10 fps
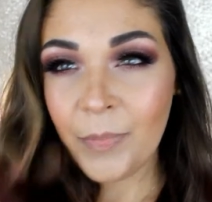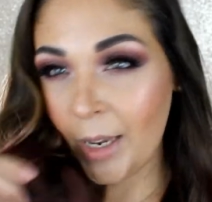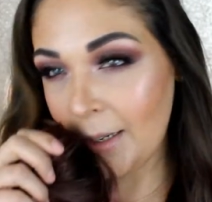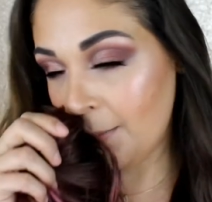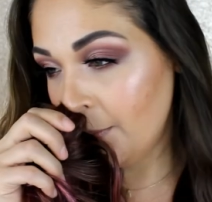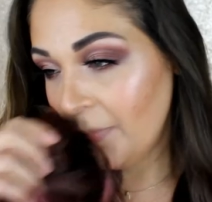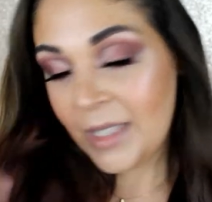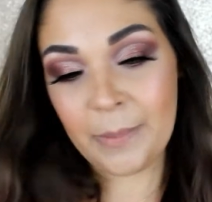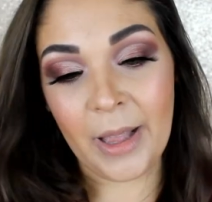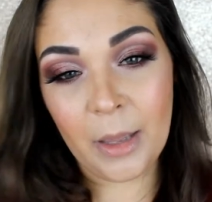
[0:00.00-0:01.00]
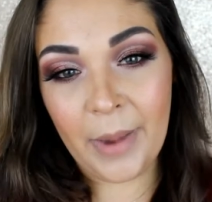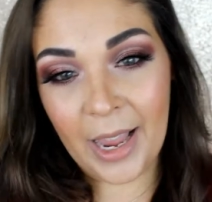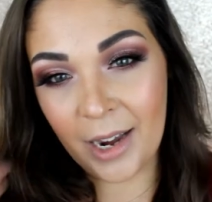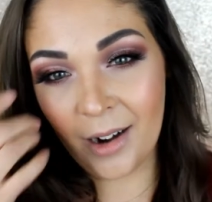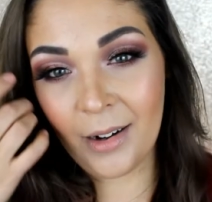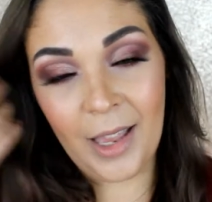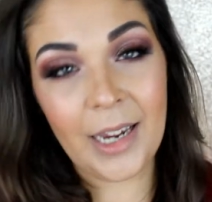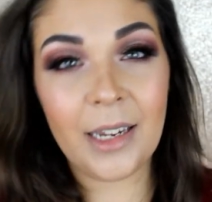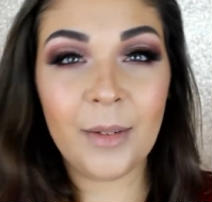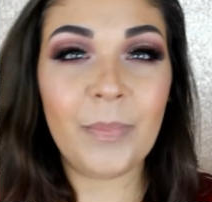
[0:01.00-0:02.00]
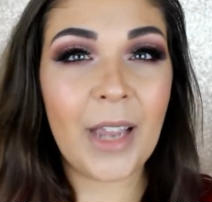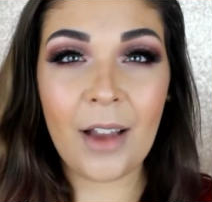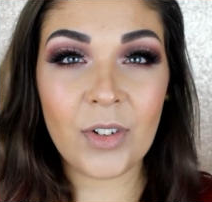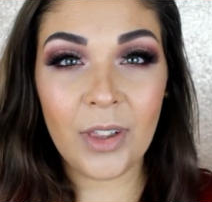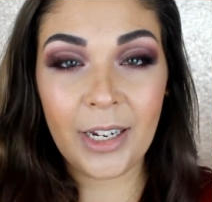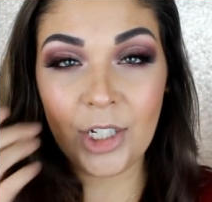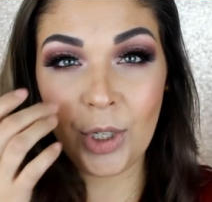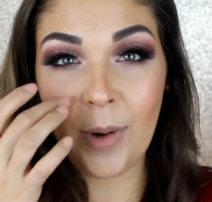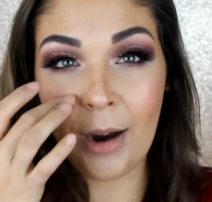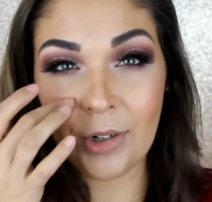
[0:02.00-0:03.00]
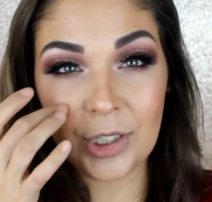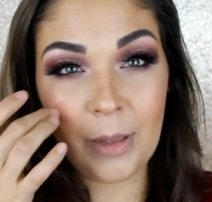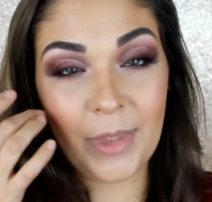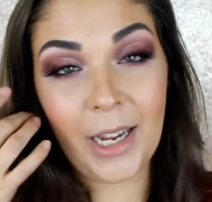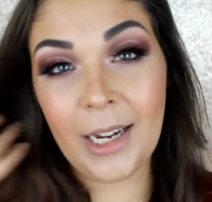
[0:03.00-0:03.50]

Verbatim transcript: I didn't smell in my hair, like after like two hours or something,